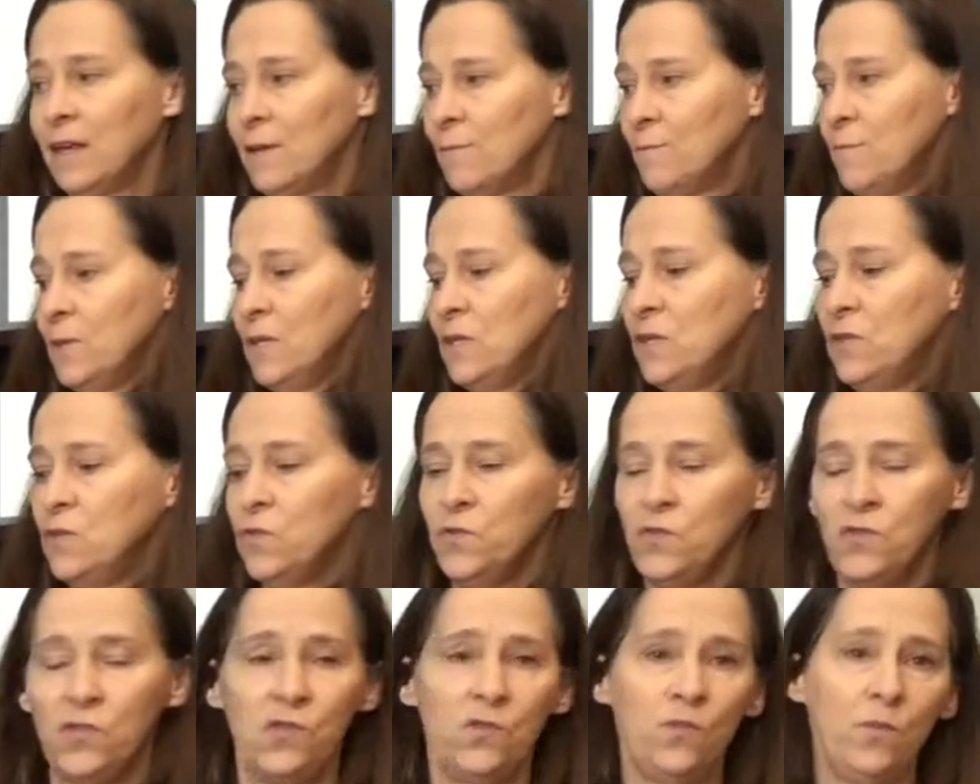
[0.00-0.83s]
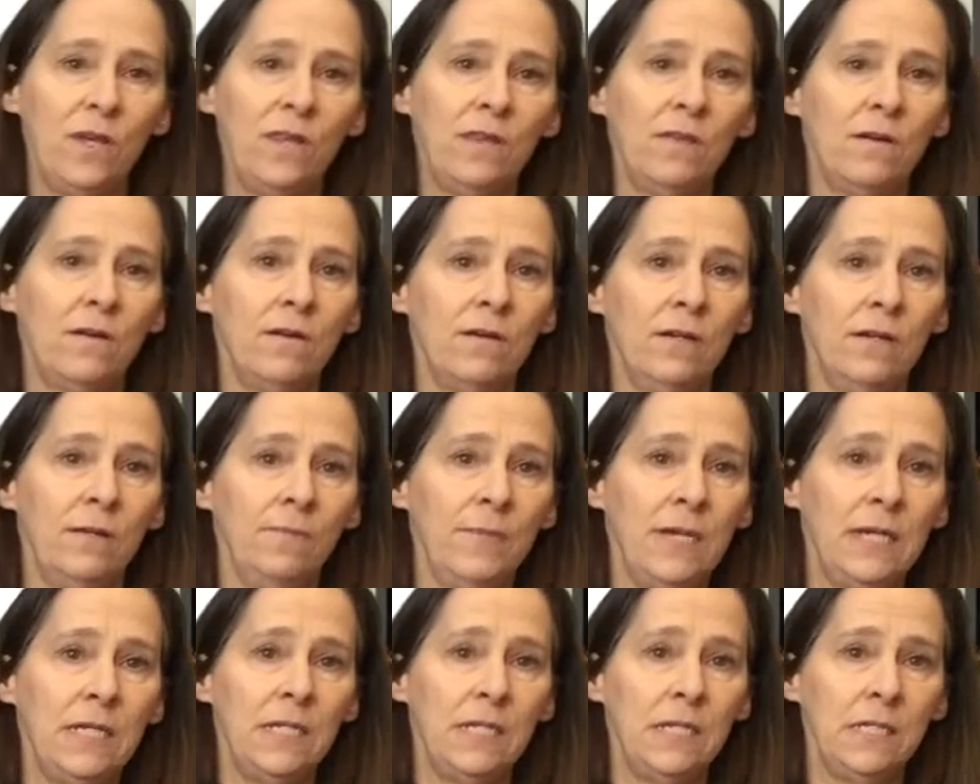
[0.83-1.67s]
can be used with our Little
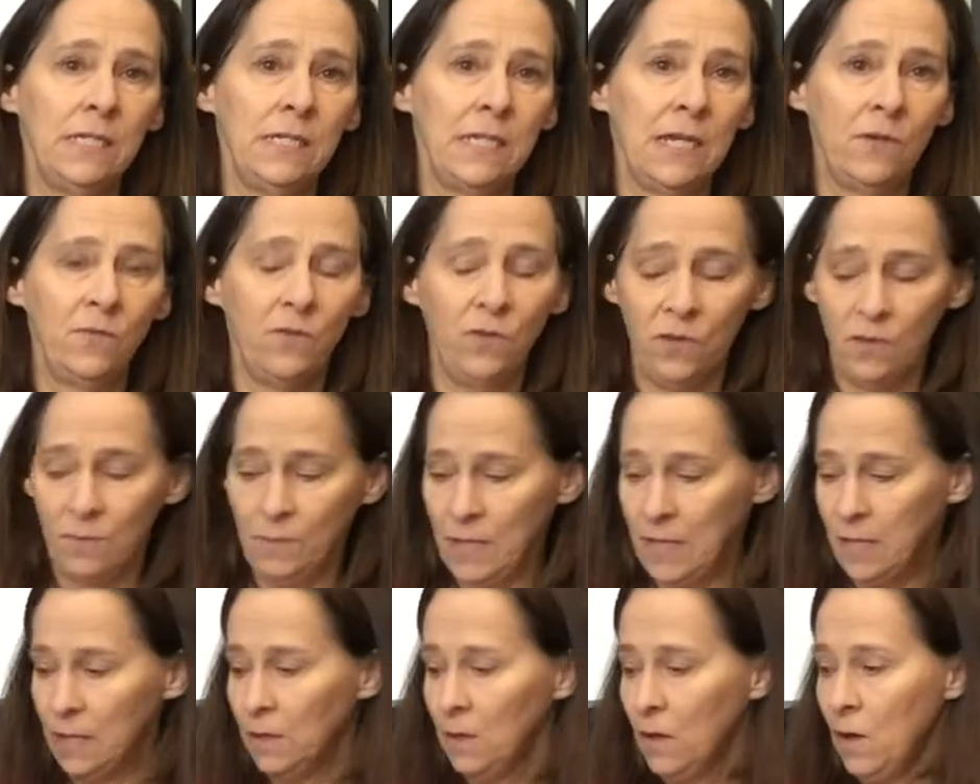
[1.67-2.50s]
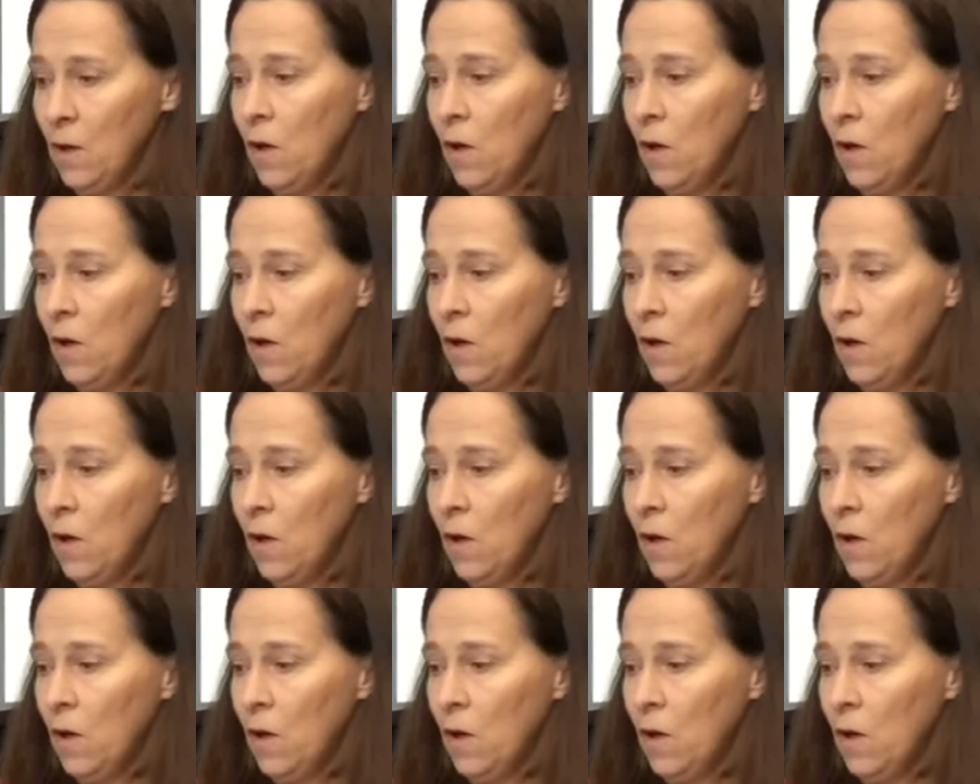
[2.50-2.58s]
Métis Sing With Me.